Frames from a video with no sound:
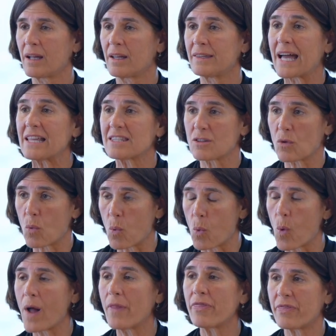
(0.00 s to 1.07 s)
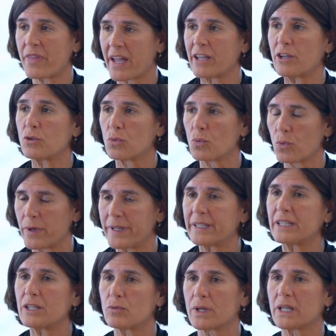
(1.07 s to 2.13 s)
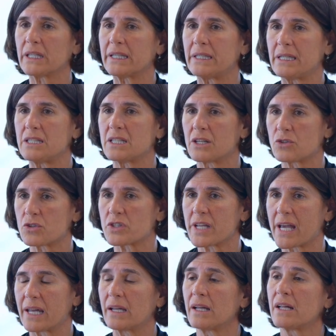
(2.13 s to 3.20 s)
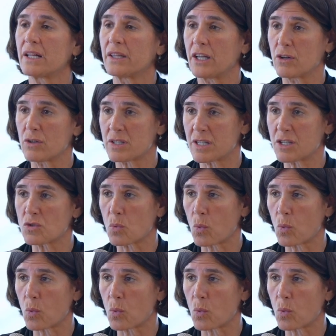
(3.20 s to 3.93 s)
that's the one thing you really, really need to understand. There is this